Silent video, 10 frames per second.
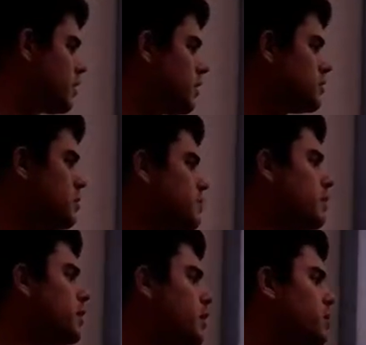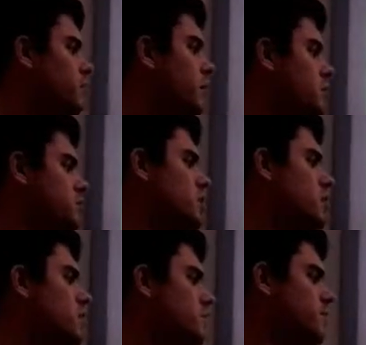denoted by
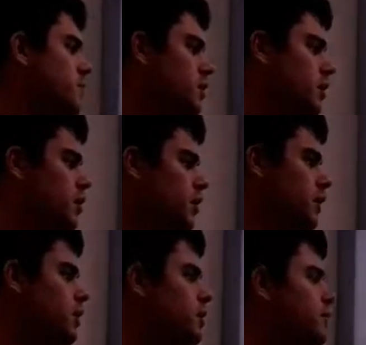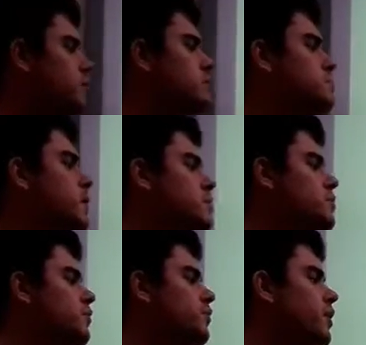Lij, and our
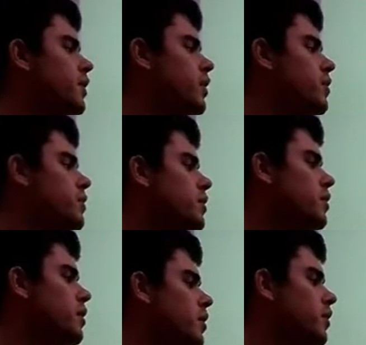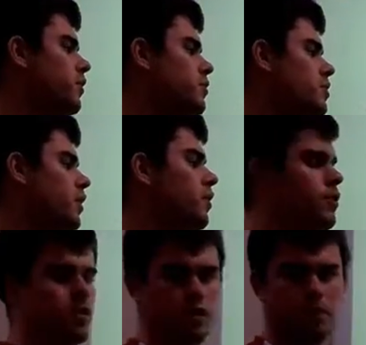expected value in the ith
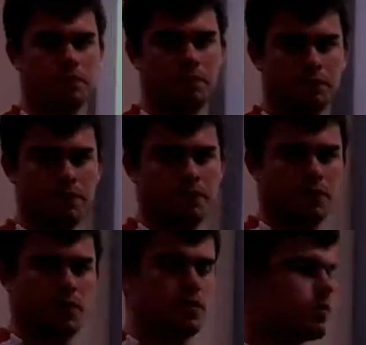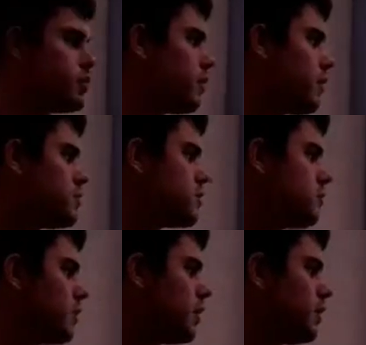jth column is
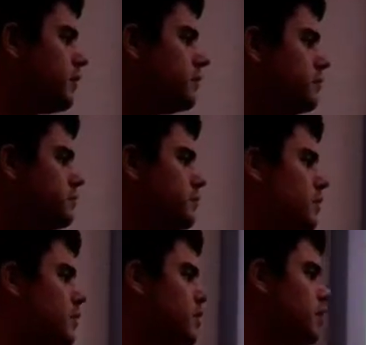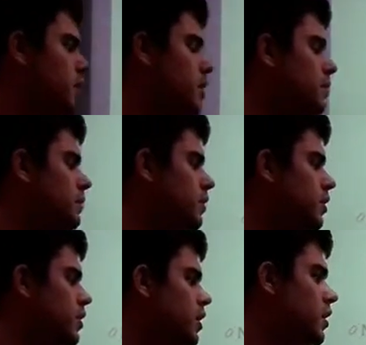denoted by
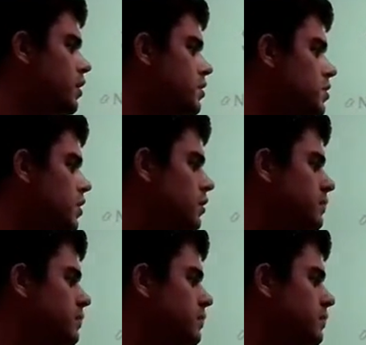Eij.